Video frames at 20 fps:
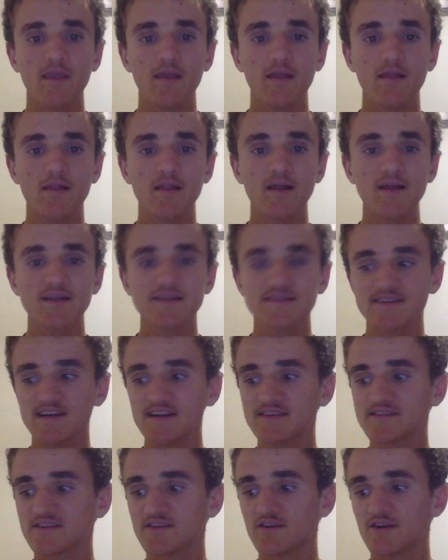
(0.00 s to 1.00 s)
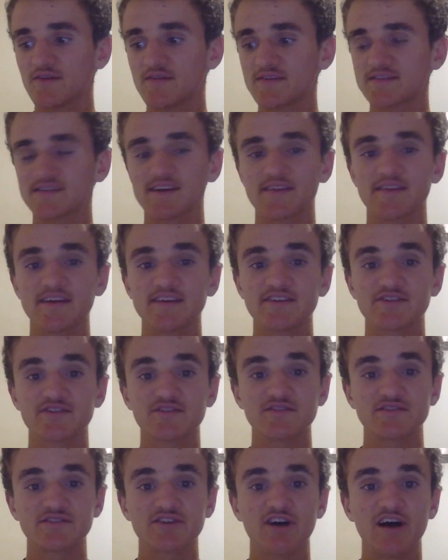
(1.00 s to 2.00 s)
Last season, obviously, these
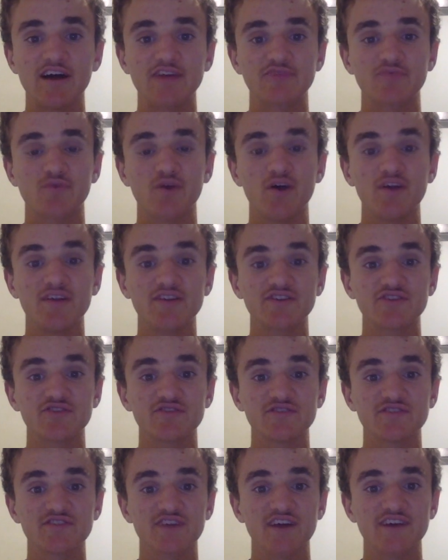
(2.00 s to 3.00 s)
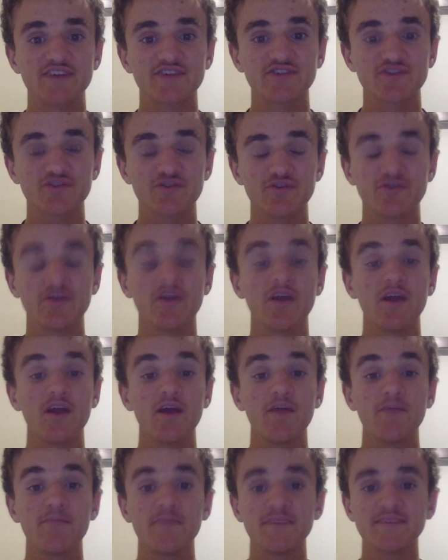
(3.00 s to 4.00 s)
2 sides were the 2 sides to
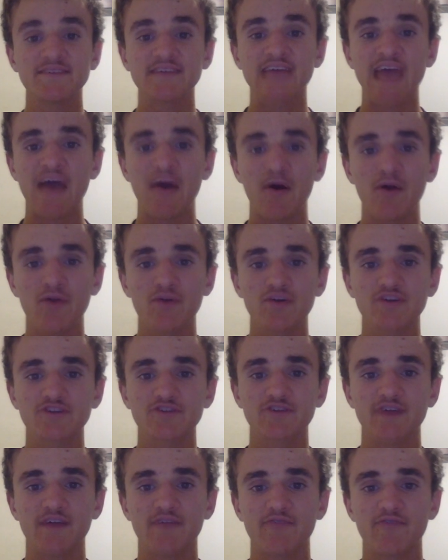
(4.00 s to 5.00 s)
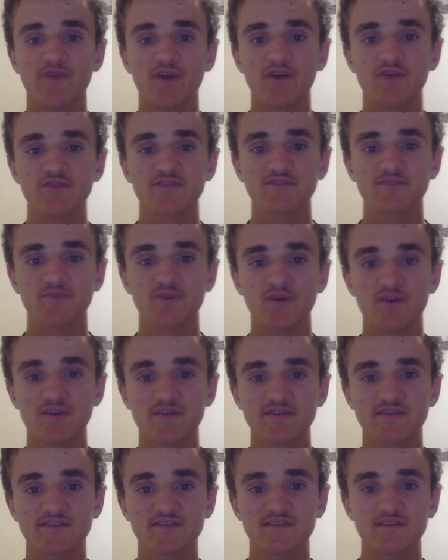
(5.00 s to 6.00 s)
miss out on those grand final
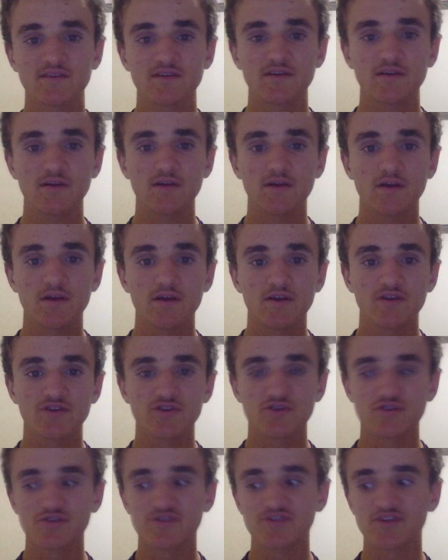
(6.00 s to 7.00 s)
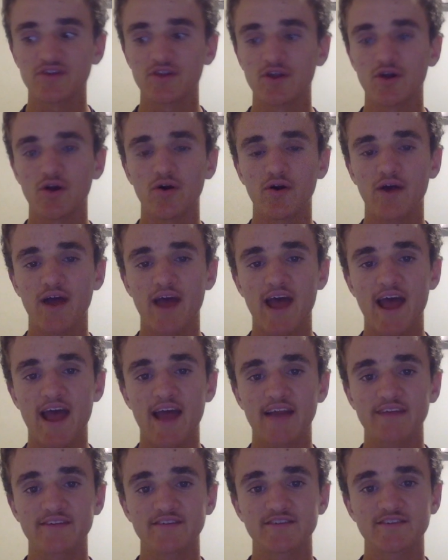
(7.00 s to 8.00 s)
spots to Geelong
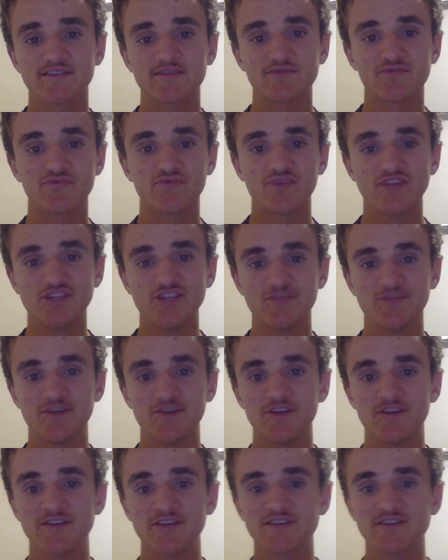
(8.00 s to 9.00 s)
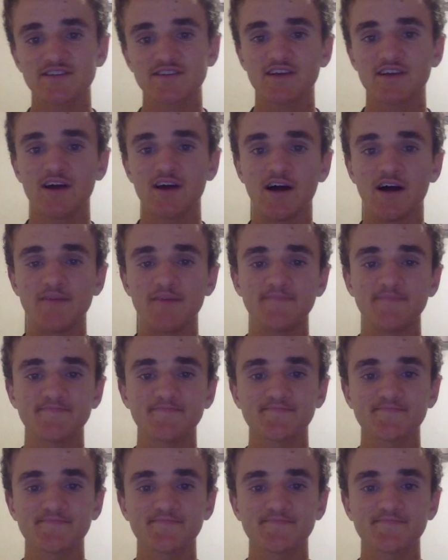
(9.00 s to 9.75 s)
and Richmond. But